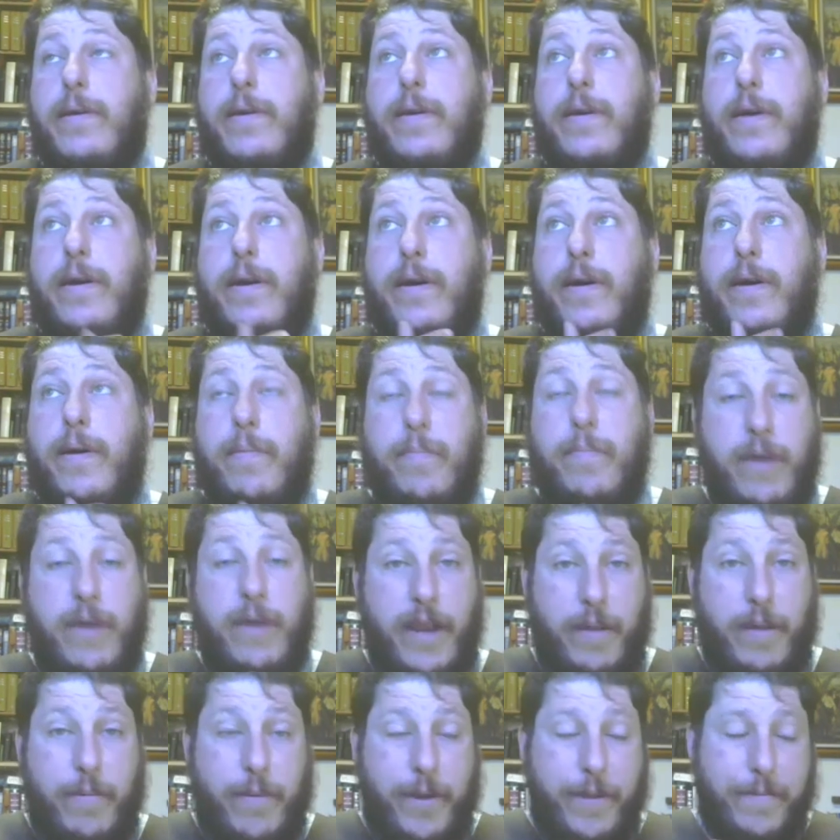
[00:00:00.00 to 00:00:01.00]
Um, but
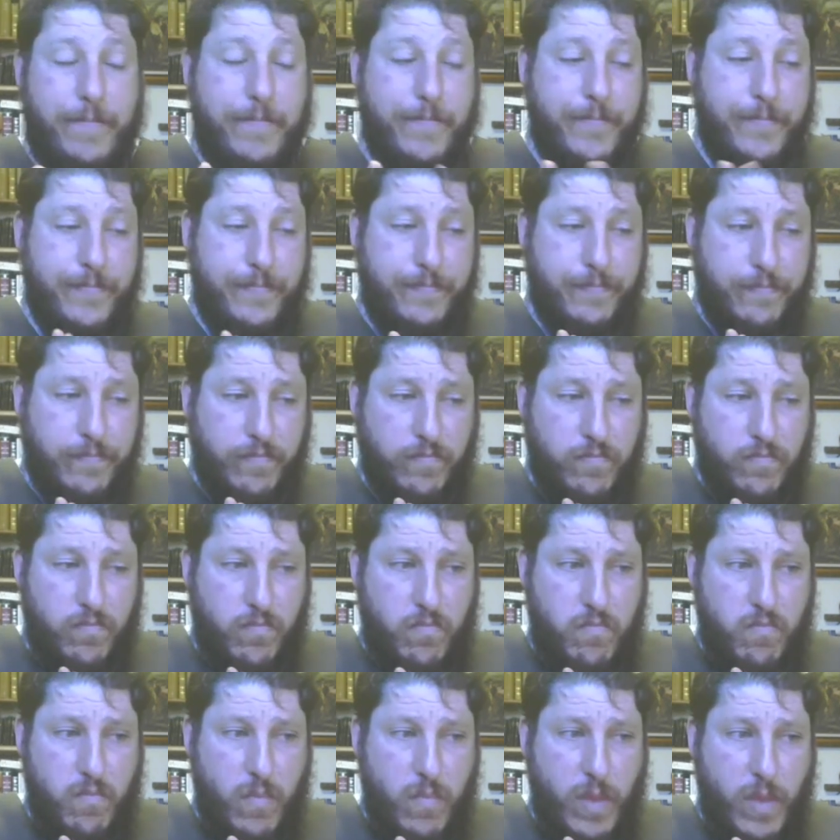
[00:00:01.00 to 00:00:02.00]
anyway,
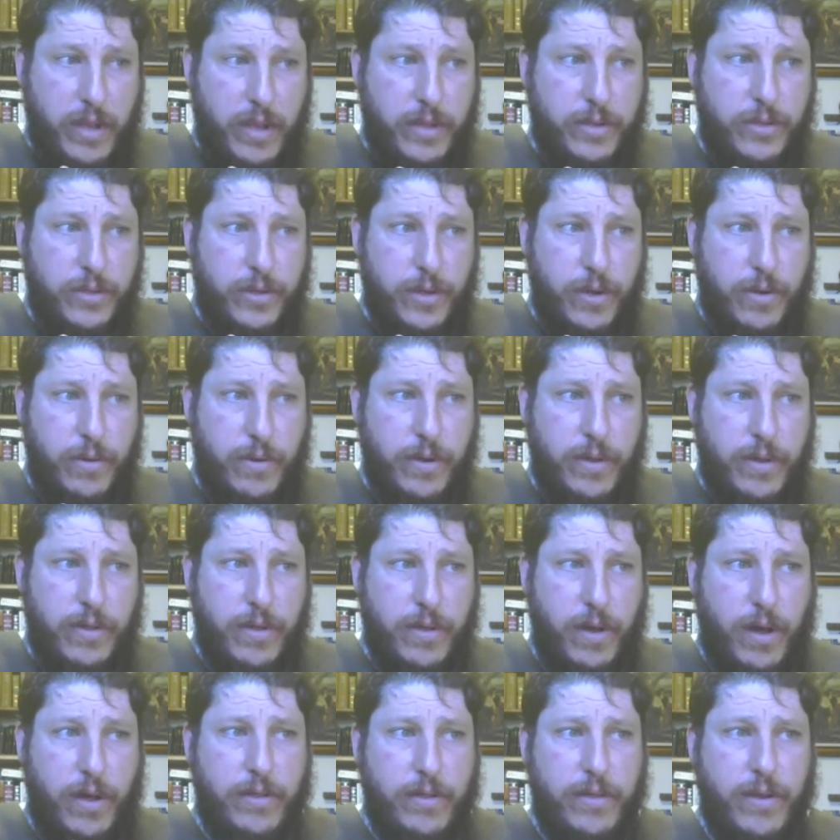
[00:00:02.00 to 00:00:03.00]
so
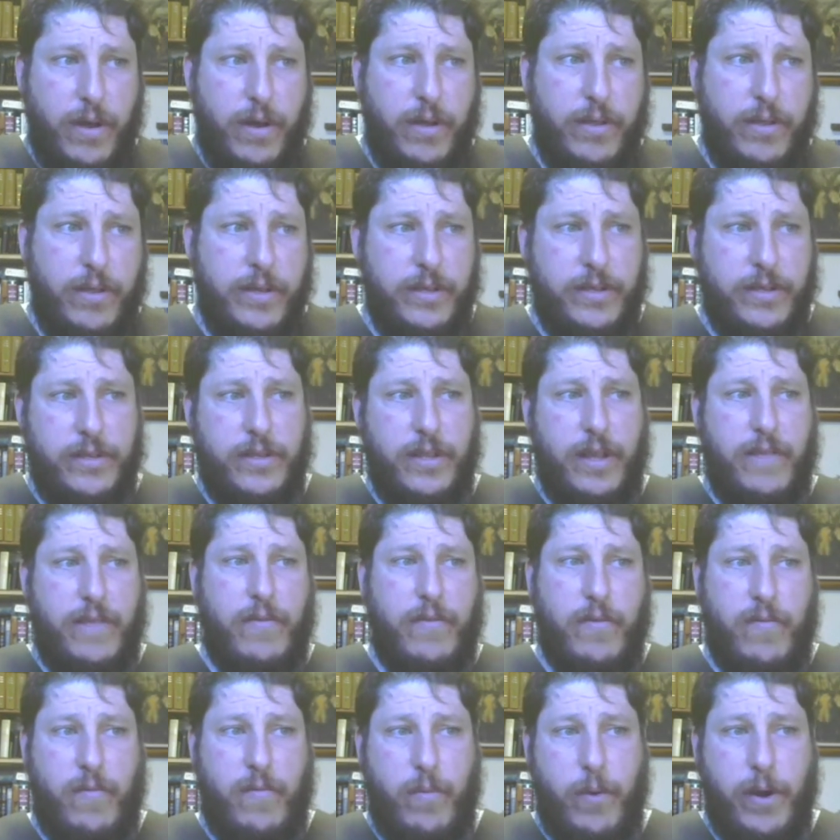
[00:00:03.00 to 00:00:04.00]
all the all this
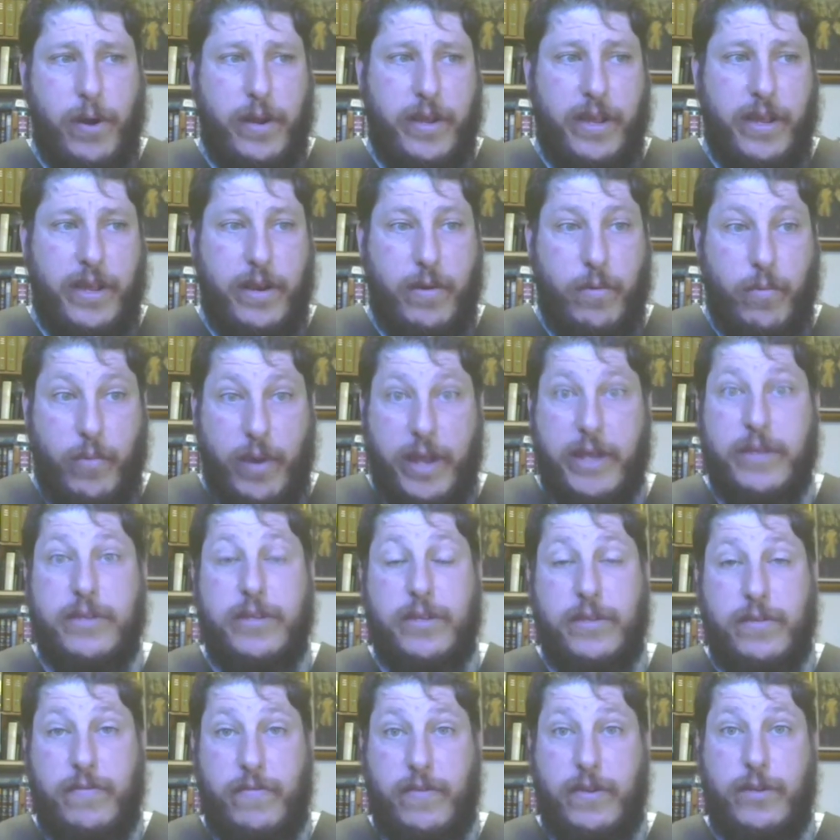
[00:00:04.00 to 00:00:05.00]
level of work you know
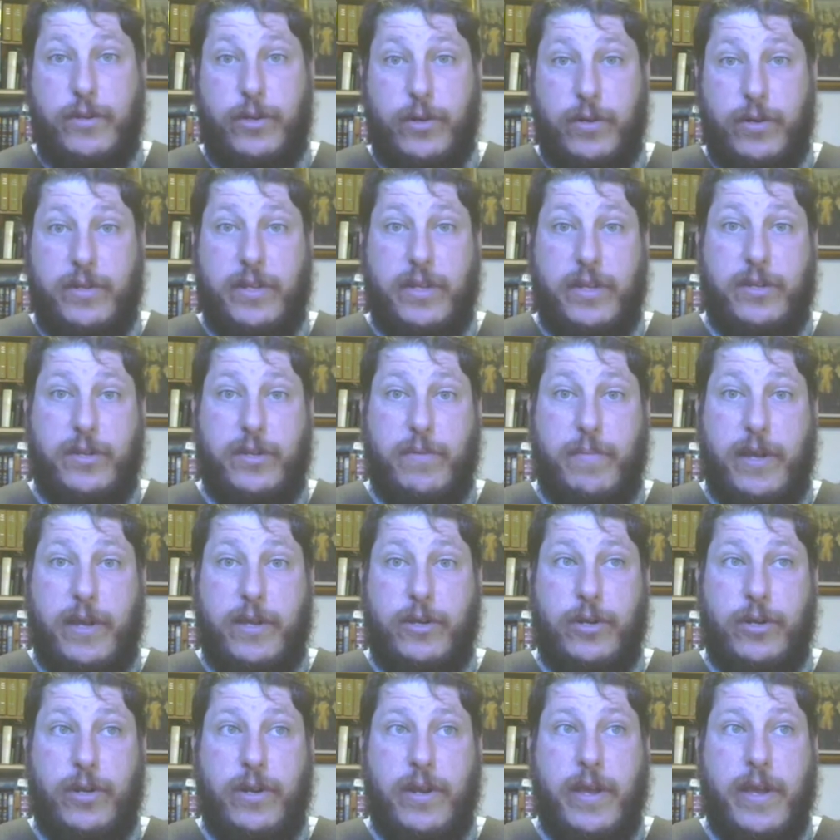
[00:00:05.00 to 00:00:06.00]
raises fisher's
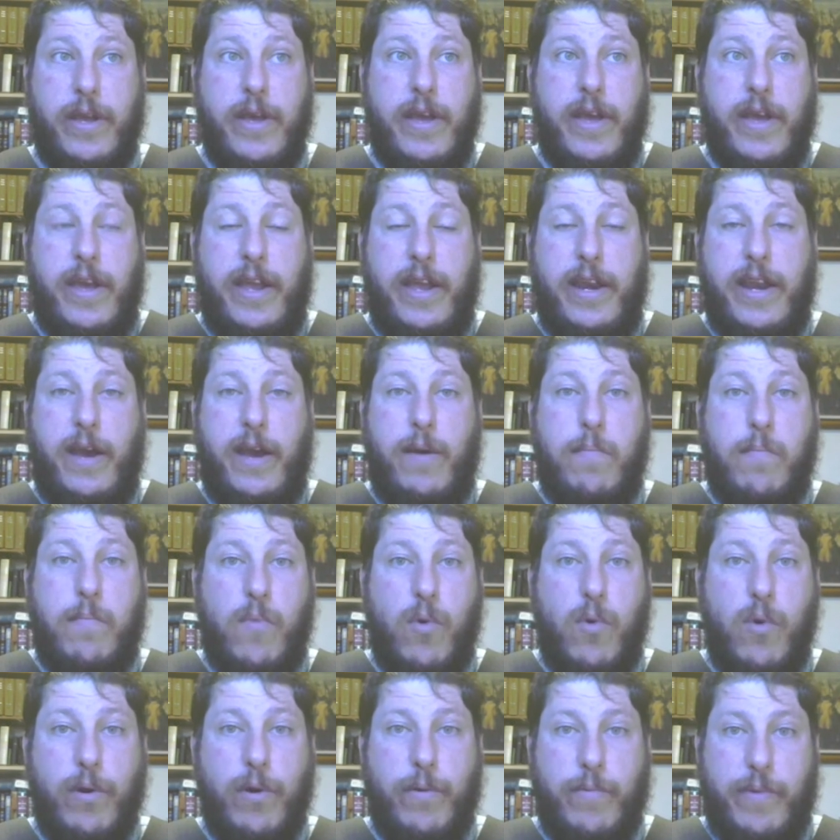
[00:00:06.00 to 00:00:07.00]
estimation now
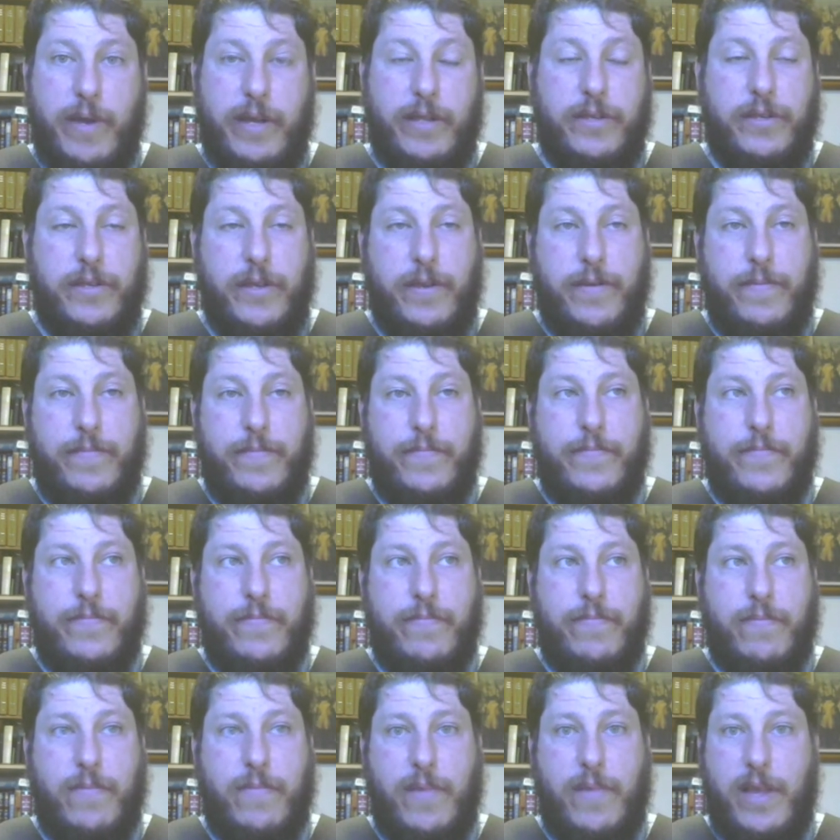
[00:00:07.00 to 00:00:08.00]
more reads it
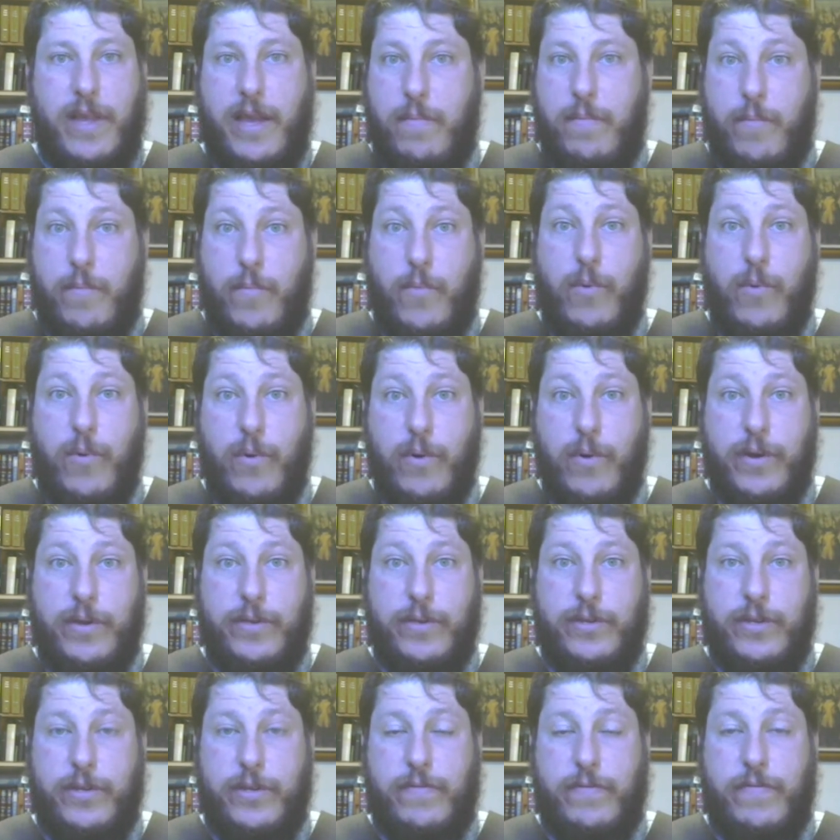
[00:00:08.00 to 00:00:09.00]
and more
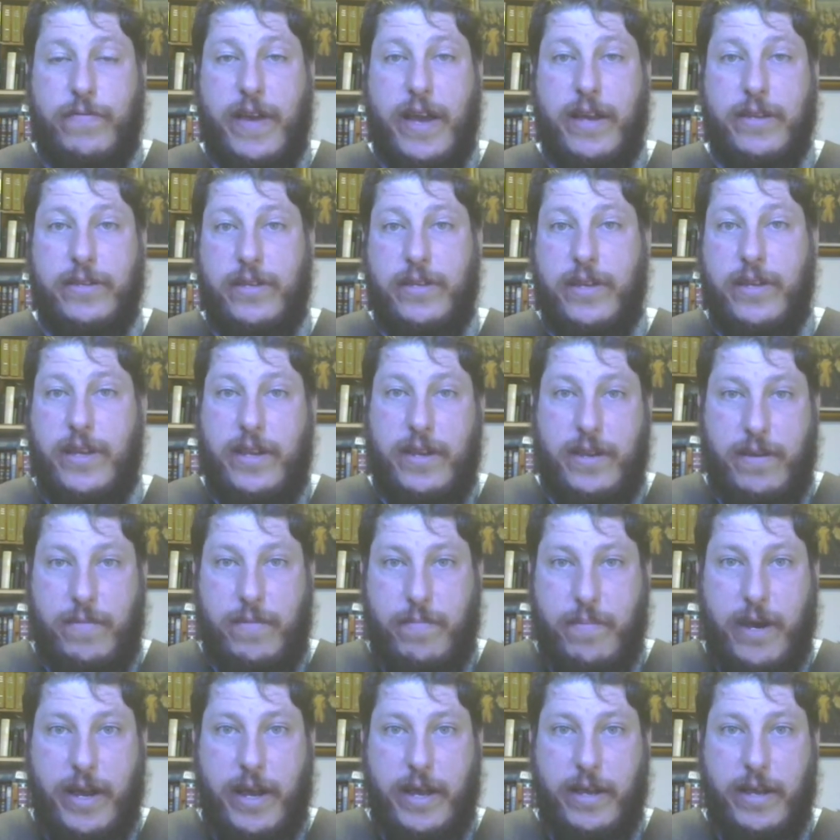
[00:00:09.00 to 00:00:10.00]
is just fascinated
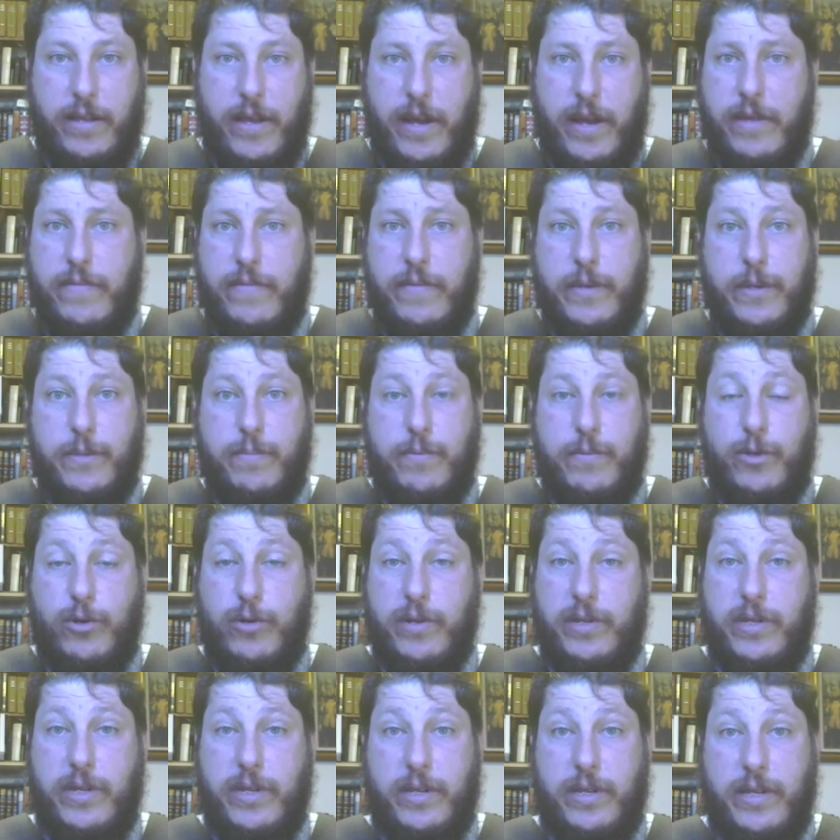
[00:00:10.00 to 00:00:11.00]
by a lot of these
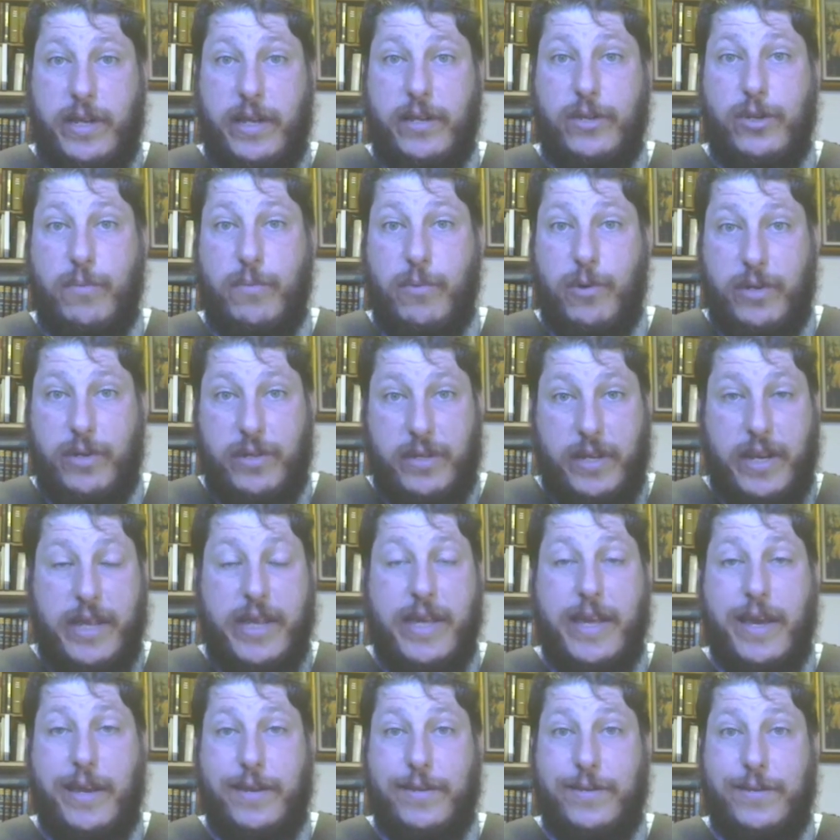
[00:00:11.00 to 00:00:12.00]
patristic testimonies that
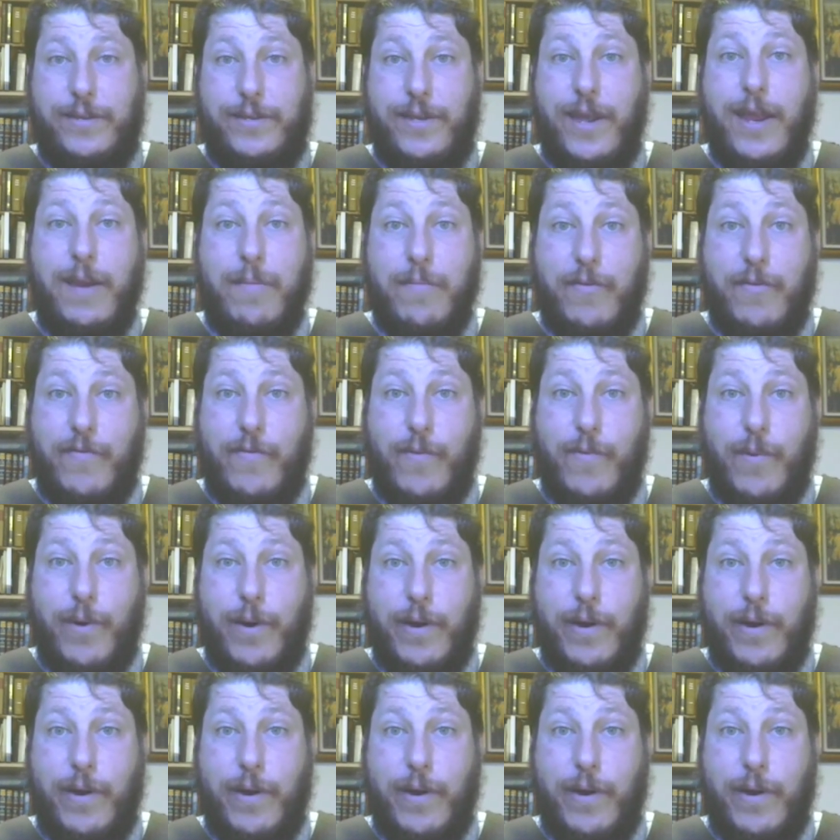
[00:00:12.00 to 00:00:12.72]
he hadn't seen before